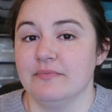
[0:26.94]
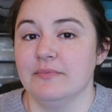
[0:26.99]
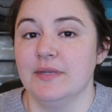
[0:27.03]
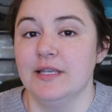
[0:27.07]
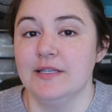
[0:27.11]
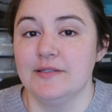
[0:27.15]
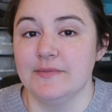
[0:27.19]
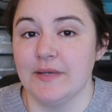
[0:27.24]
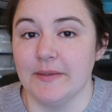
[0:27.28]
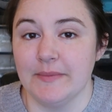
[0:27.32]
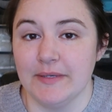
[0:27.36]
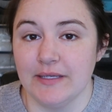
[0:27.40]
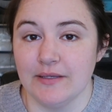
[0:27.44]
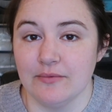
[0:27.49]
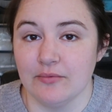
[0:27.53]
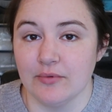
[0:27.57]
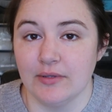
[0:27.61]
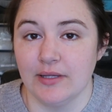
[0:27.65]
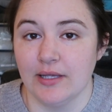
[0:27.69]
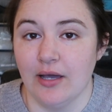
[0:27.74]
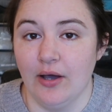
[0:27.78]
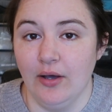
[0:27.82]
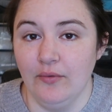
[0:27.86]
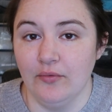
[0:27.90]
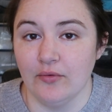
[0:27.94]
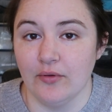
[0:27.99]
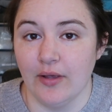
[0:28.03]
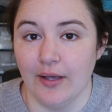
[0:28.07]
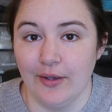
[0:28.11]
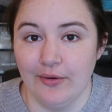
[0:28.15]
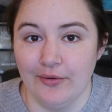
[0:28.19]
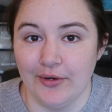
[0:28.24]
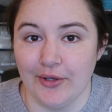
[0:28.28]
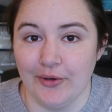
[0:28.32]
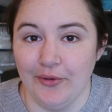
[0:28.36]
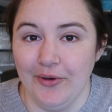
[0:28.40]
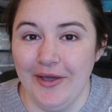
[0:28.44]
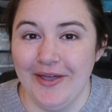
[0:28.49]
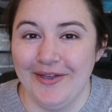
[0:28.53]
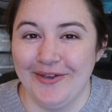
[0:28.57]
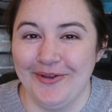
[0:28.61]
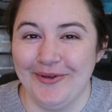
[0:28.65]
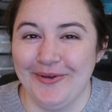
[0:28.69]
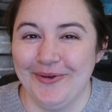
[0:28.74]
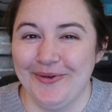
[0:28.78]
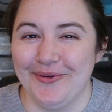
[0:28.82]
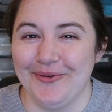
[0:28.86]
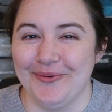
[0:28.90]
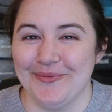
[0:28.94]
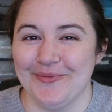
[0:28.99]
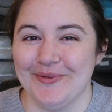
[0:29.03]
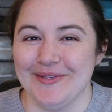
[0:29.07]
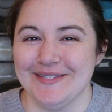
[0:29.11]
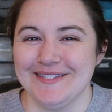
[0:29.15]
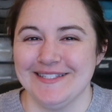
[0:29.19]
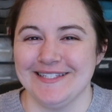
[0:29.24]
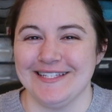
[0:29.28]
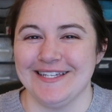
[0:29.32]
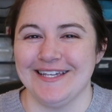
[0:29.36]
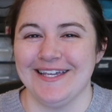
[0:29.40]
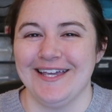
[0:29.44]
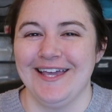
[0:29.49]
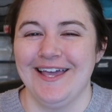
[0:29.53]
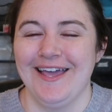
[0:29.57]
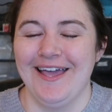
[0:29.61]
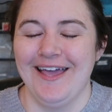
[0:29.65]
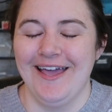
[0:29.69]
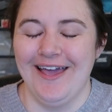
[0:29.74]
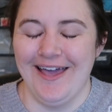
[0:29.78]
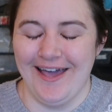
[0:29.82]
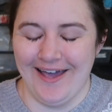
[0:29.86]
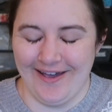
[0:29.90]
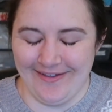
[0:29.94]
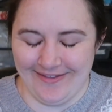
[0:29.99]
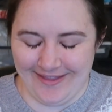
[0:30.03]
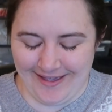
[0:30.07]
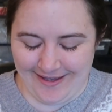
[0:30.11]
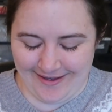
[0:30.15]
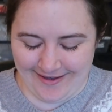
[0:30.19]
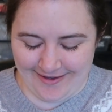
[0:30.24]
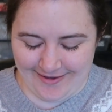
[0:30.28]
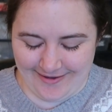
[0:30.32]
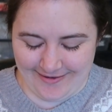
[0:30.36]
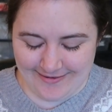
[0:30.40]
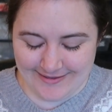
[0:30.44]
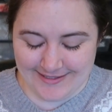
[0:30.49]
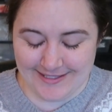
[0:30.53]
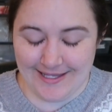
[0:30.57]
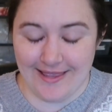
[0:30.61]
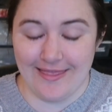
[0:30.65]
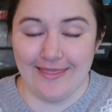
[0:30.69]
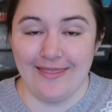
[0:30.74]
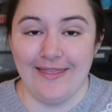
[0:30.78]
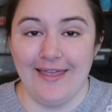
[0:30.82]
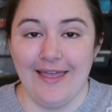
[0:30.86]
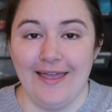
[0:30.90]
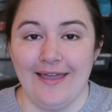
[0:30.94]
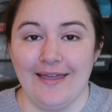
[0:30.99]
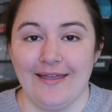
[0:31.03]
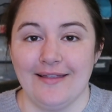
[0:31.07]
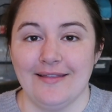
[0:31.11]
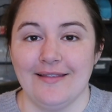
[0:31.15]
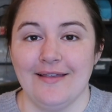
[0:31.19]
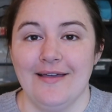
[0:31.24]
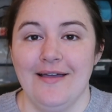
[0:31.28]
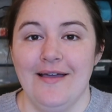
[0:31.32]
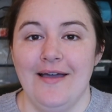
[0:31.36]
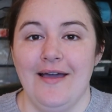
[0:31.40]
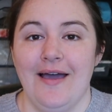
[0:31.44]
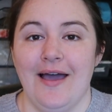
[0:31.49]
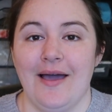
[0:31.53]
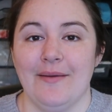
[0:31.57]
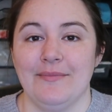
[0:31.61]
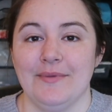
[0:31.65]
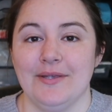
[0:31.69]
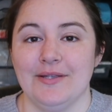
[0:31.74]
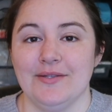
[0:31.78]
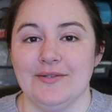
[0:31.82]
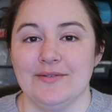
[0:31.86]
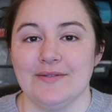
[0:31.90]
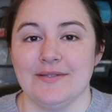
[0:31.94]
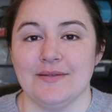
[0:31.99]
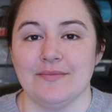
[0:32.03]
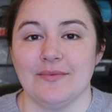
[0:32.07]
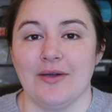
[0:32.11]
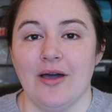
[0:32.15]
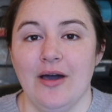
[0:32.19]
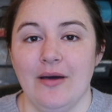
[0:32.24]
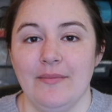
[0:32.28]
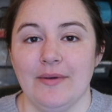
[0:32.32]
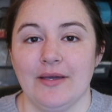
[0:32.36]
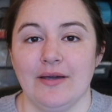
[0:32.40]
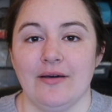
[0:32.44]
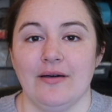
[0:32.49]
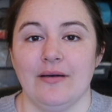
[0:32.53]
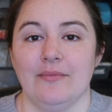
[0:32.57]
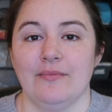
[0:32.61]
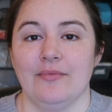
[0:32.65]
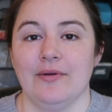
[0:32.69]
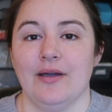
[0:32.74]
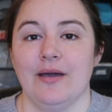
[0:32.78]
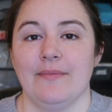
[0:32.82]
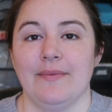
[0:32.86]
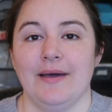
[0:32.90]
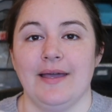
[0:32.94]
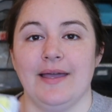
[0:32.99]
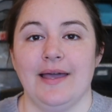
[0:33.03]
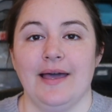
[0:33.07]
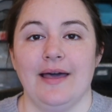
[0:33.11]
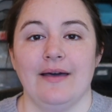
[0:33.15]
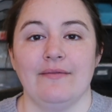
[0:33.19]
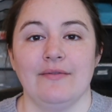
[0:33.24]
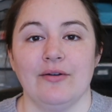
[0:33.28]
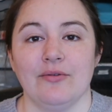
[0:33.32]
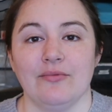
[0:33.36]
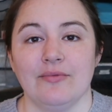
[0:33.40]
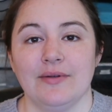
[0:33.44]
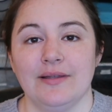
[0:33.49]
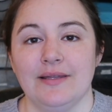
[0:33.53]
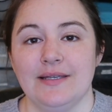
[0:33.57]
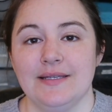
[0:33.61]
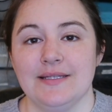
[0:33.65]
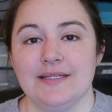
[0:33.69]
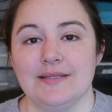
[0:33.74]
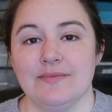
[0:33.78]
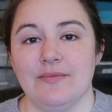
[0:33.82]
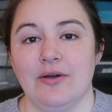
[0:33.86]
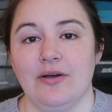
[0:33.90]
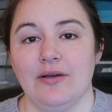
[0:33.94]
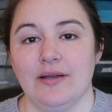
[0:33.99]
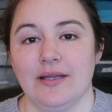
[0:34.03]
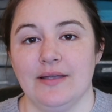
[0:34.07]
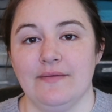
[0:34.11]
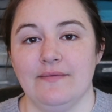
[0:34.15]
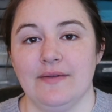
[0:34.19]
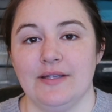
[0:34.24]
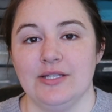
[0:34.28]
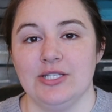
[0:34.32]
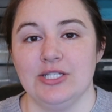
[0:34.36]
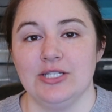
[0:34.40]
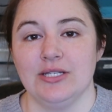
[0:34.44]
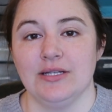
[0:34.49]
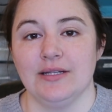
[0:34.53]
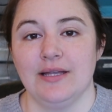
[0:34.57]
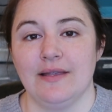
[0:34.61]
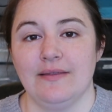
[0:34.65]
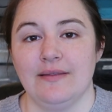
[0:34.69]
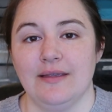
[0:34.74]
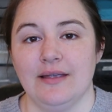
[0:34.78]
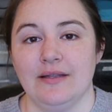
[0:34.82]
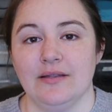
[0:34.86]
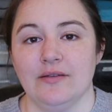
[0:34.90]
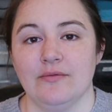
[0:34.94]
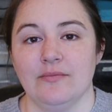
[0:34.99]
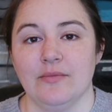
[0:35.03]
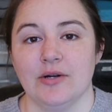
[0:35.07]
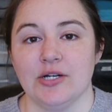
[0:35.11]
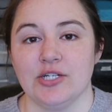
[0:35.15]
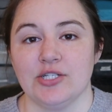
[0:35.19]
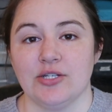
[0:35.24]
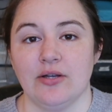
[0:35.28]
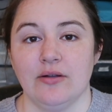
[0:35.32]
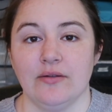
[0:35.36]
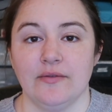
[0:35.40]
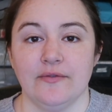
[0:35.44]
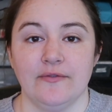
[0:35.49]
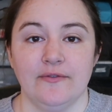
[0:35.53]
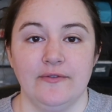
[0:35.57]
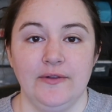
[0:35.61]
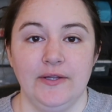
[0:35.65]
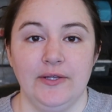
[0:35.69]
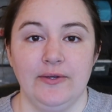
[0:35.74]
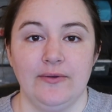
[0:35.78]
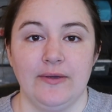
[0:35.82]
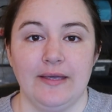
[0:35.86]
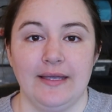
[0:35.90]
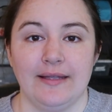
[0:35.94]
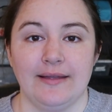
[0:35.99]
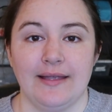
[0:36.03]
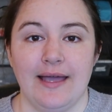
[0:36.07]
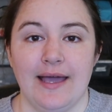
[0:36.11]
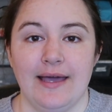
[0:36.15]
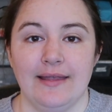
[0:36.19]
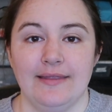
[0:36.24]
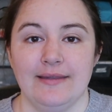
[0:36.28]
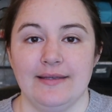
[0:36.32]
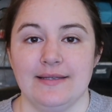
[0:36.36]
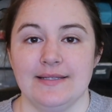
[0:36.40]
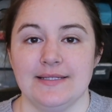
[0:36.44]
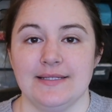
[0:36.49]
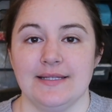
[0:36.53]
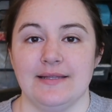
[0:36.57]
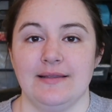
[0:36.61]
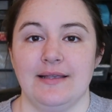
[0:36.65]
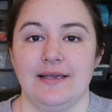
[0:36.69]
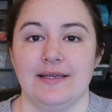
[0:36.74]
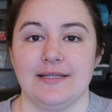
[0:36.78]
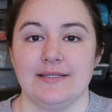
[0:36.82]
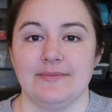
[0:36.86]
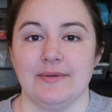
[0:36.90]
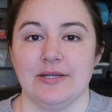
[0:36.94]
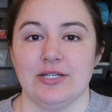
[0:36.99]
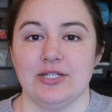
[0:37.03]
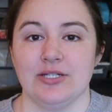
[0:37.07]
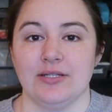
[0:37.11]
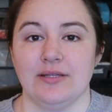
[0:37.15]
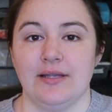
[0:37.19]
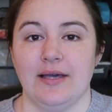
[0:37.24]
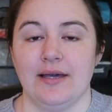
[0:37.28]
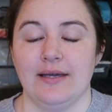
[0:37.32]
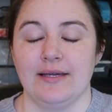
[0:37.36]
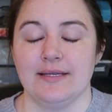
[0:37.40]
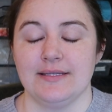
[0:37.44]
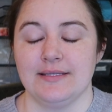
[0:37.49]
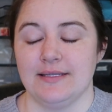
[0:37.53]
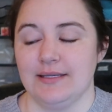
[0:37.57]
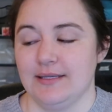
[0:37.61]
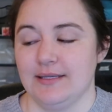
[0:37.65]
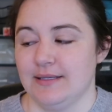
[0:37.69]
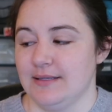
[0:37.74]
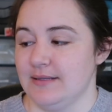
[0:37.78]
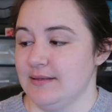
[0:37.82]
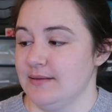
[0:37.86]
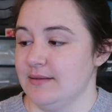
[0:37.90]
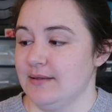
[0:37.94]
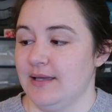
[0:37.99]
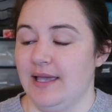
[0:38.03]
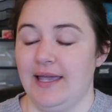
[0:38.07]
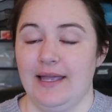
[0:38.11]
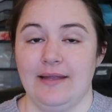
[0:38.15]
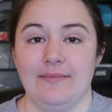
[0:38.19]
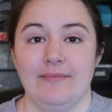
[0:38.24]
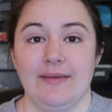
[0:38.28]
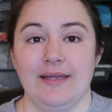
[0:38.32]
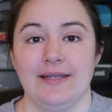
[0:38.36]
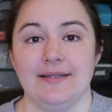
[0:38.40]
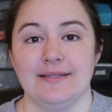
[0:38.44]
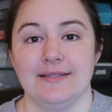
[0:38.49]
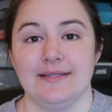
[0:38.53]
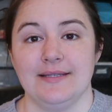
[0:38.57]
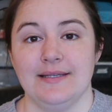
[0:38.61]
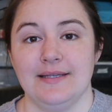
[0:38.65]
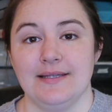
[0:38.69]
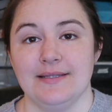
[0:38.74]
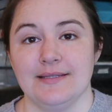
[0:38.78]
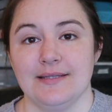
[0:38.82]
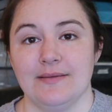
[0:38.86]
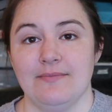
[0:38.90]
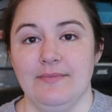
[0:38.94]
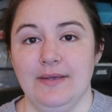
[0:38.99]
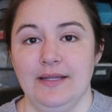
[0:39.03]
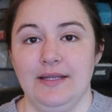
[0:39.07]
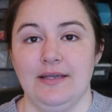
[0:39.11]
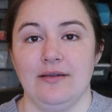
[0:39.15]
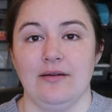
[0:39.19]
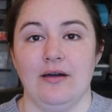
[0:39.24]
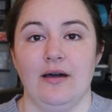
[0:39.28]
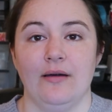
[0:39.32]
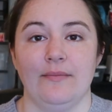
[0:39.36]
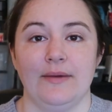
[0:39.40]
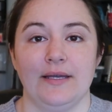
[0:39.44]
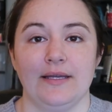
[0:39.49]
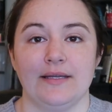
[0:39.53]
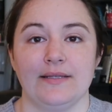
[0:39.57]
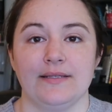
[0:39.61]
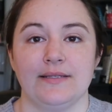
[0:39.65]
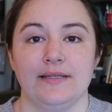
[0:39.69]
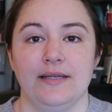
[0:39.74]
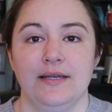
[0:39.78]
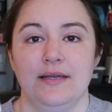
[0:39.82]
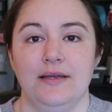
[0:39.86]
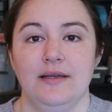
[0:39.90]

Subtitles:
This may be really awful, I don't know. We'll see how that goes. And then I'm going to do some Comic-Con prep. I have a really small convention at the end of March called Fluke in Athens, and they specialize in handmade zines and mini comics.